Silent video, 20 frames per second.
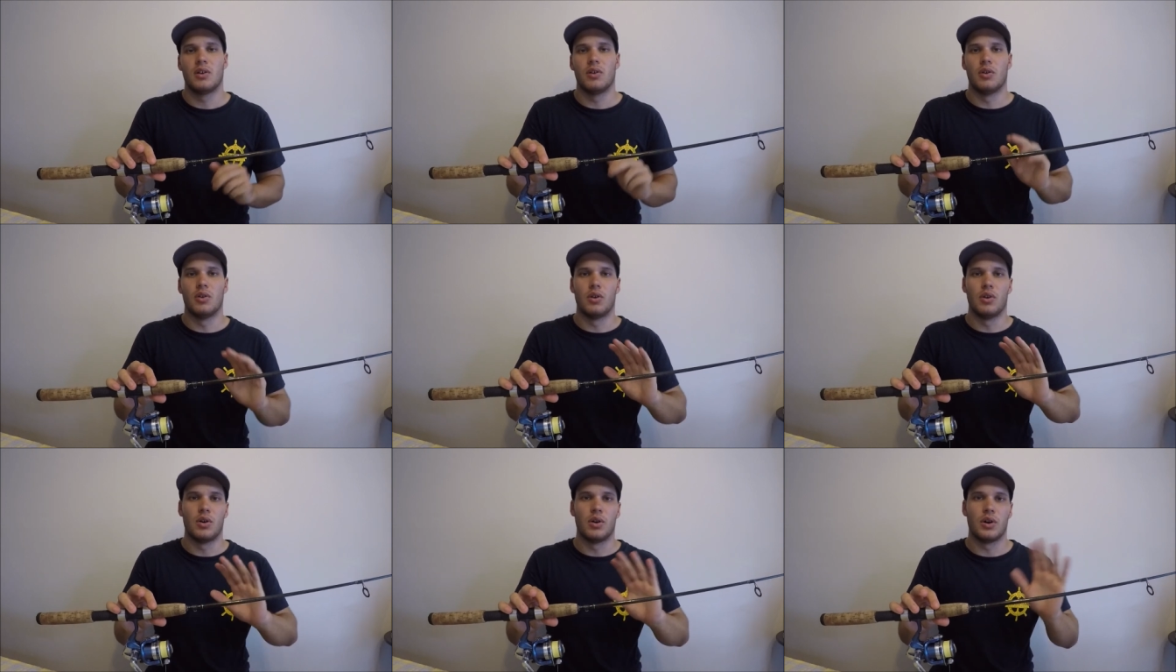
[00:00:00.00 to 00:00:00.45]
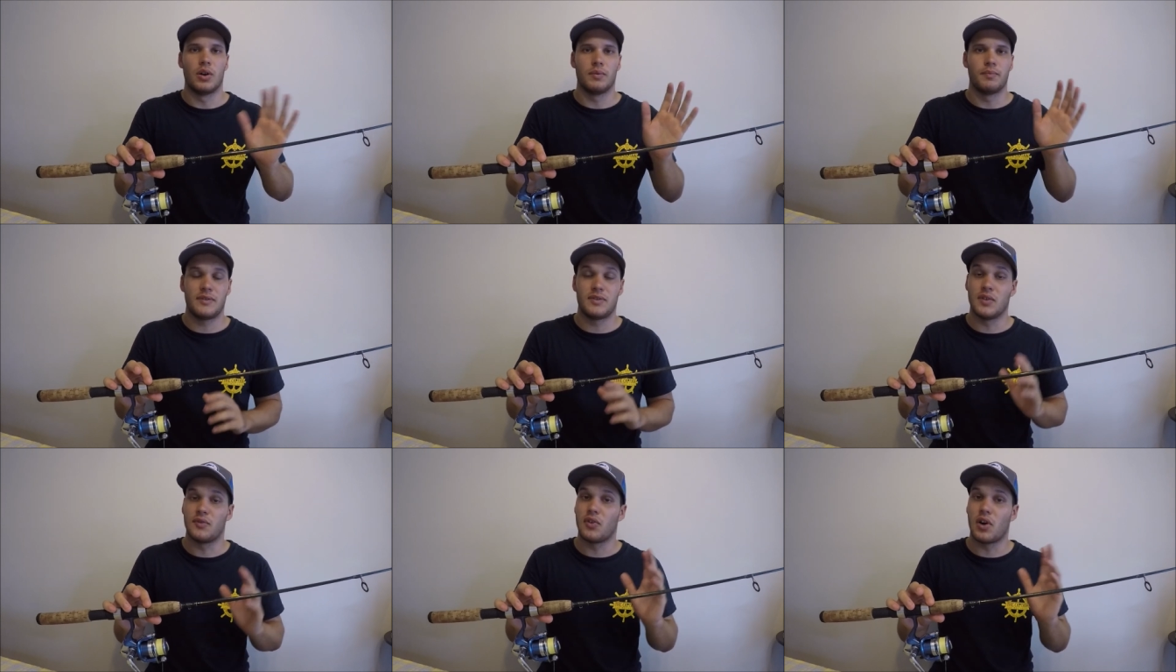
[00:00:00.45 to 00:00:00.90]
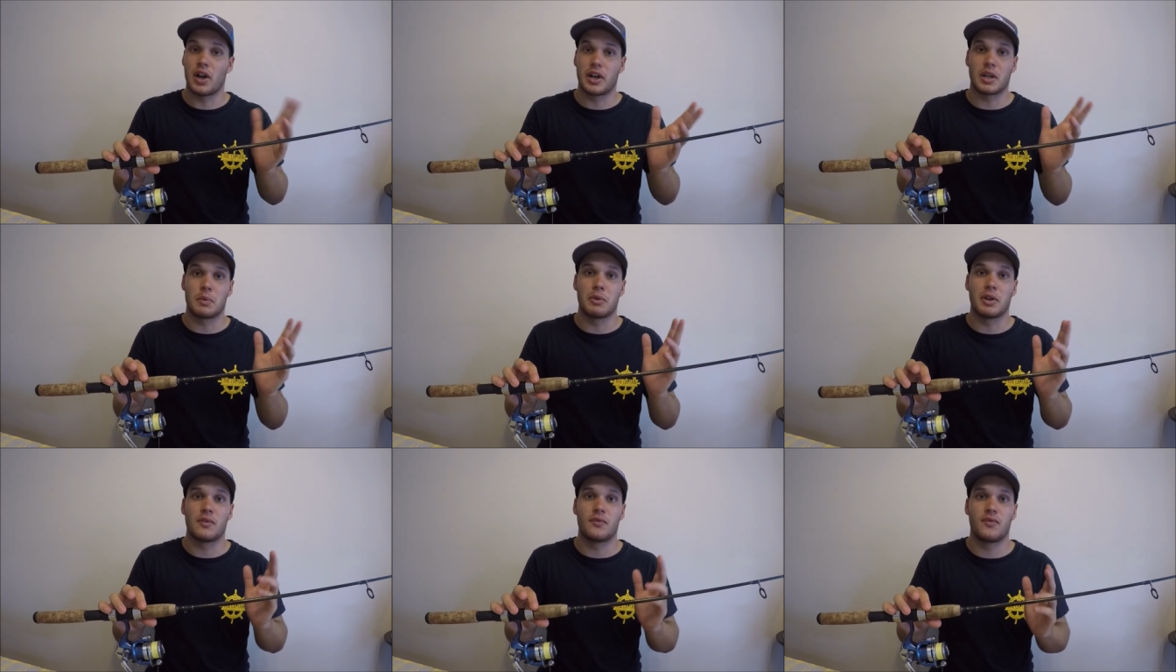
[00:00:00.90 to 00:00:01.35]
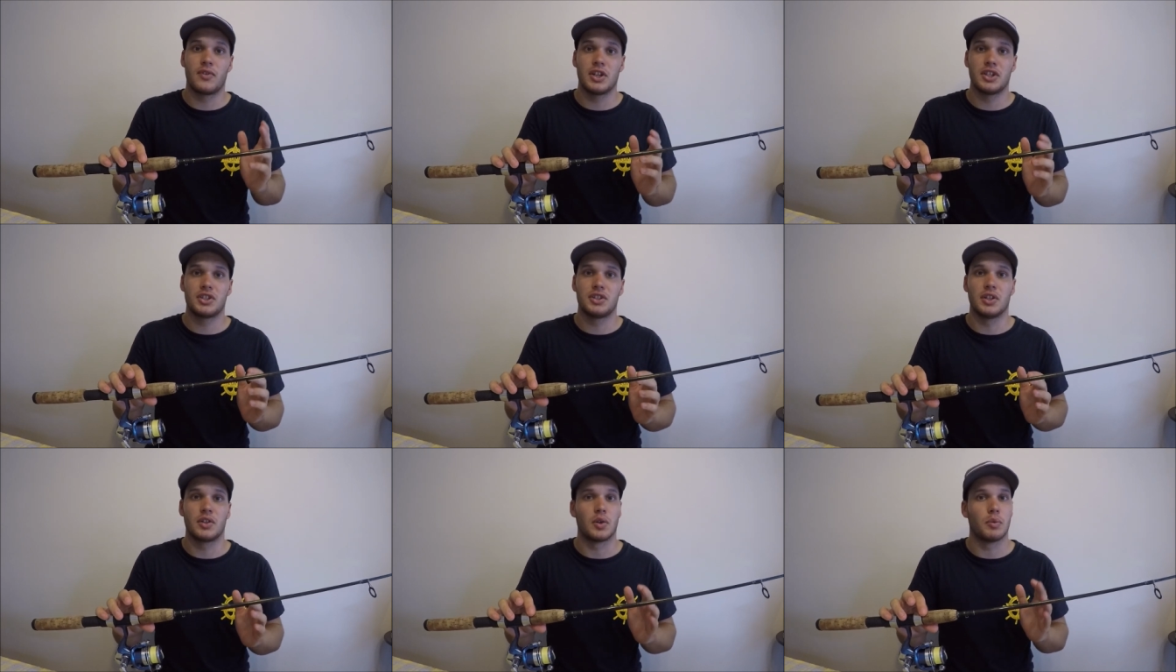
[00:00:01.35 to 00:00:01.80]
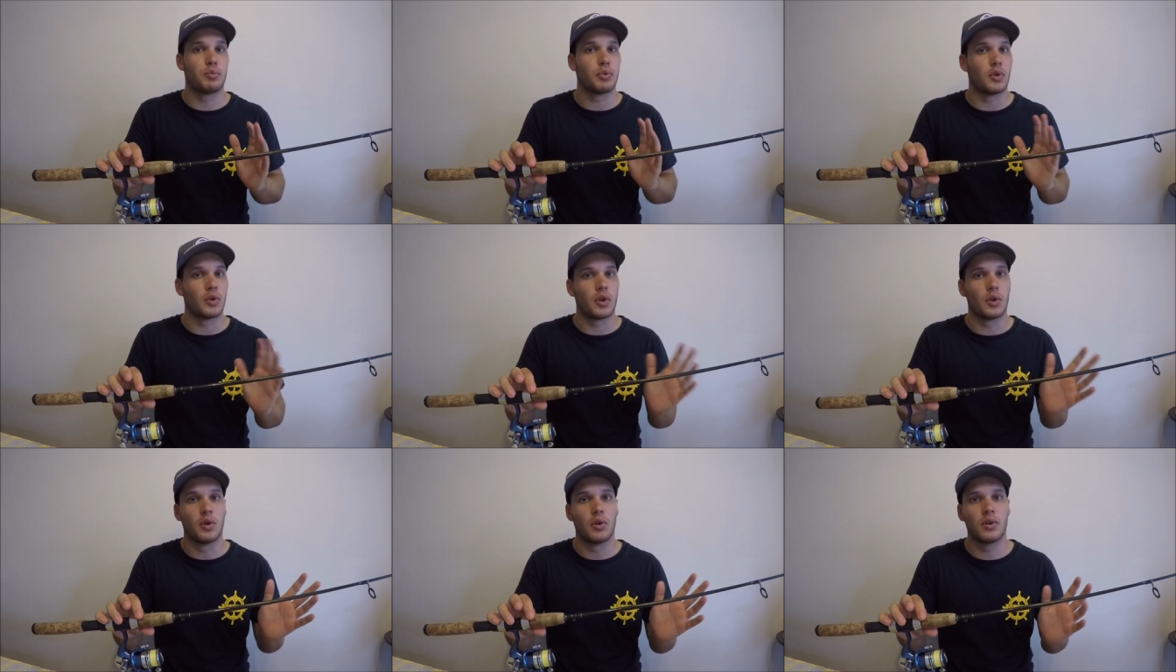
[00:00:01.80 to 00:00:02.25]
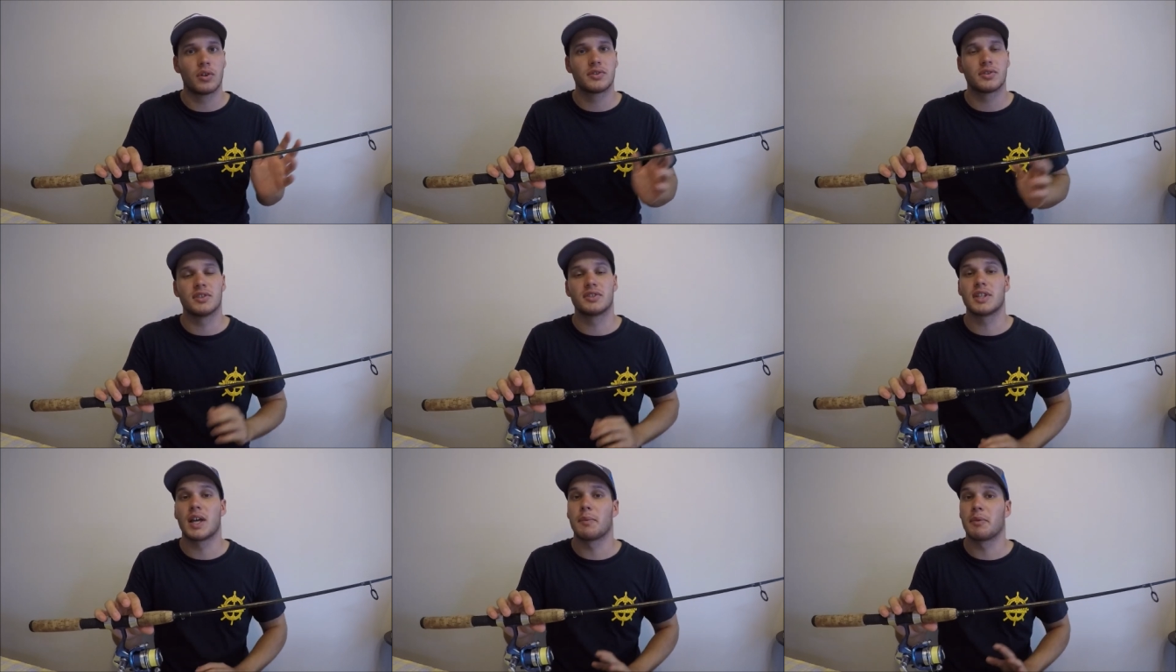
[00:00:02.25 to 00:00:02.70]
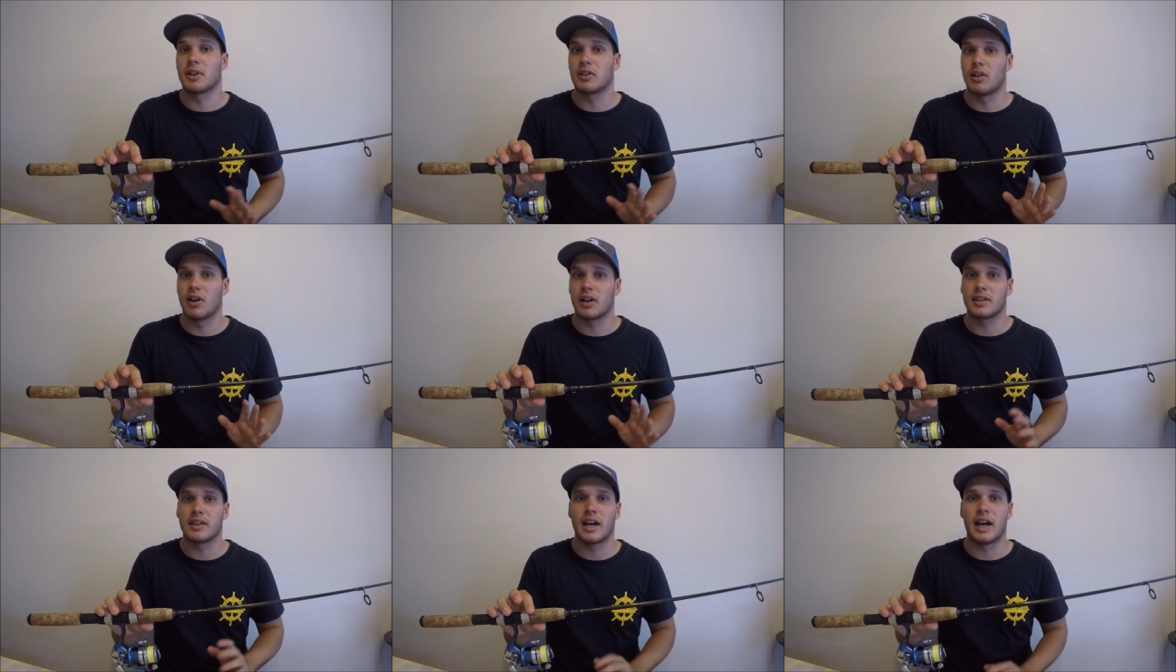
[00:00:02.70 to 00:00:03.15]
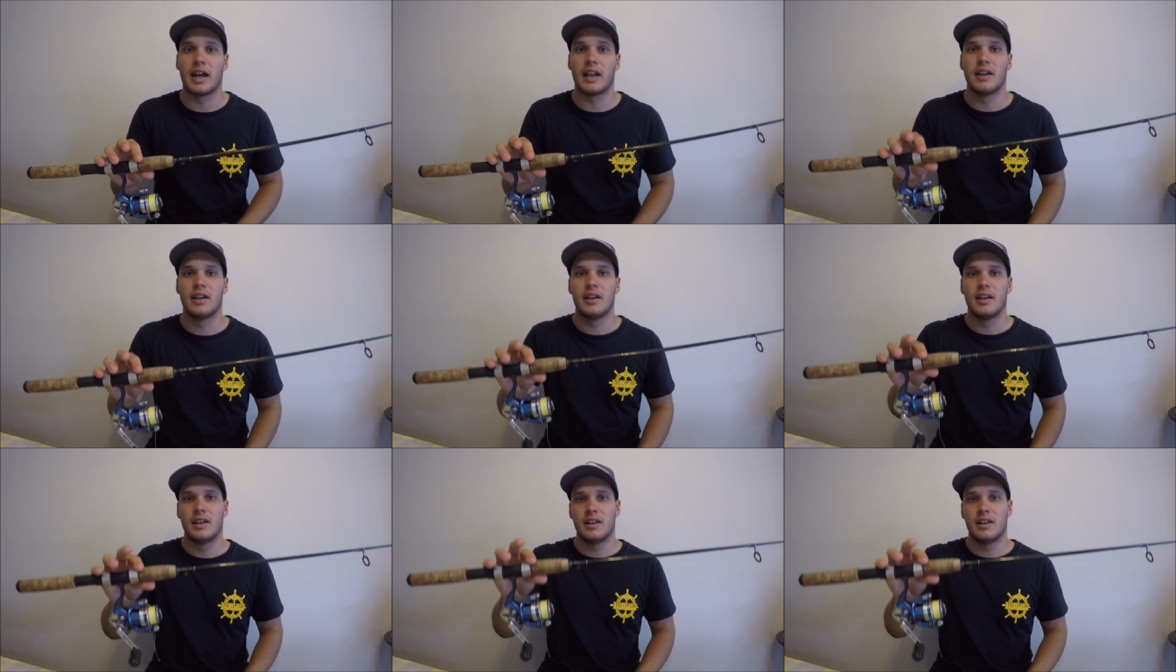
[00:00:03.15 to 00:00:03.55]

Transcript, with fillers: Or if you're fighting a big fish, you could pull the hooks or something like that.